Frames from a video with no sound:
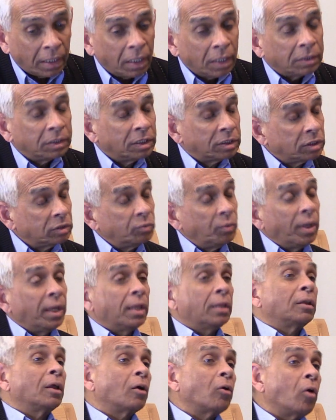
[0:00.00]
this is where
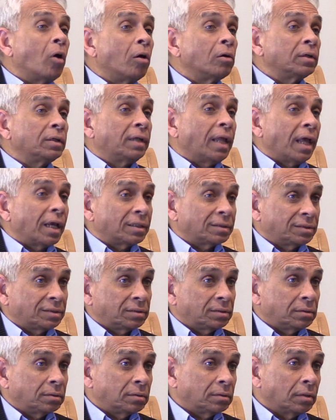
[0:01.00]
the
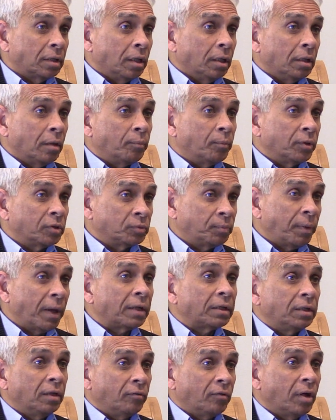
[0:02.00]
context and the
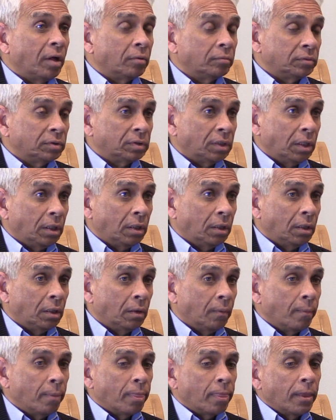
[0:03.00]
perspective comes in.
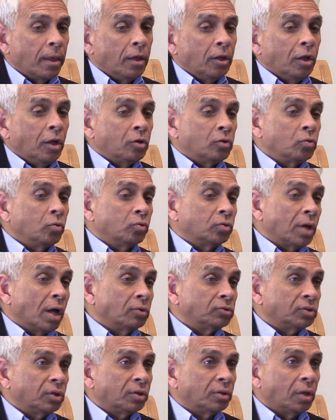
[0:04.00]
In
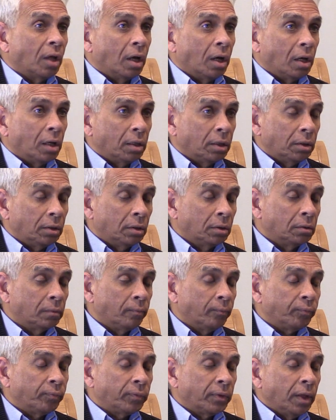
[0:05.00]
2009,
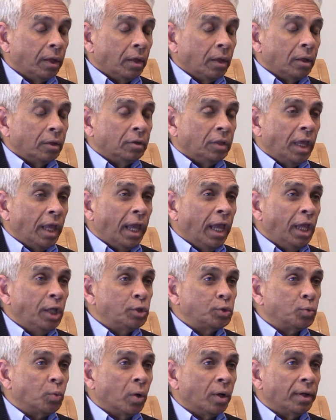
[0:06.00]
the
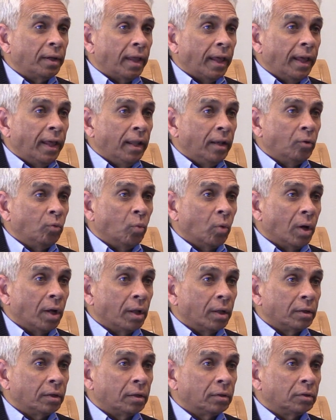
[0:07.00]

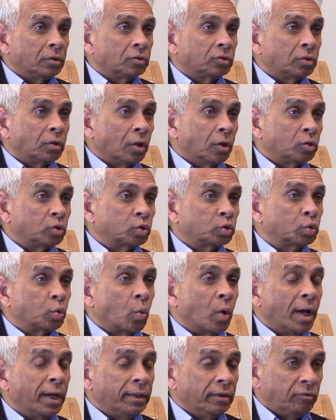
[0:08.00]
H1N1
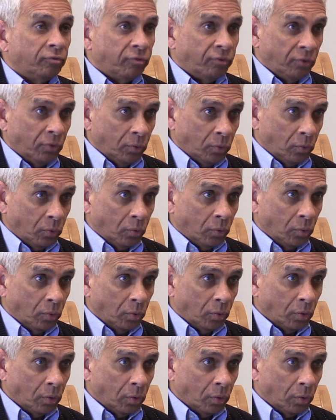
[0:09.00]
swine flu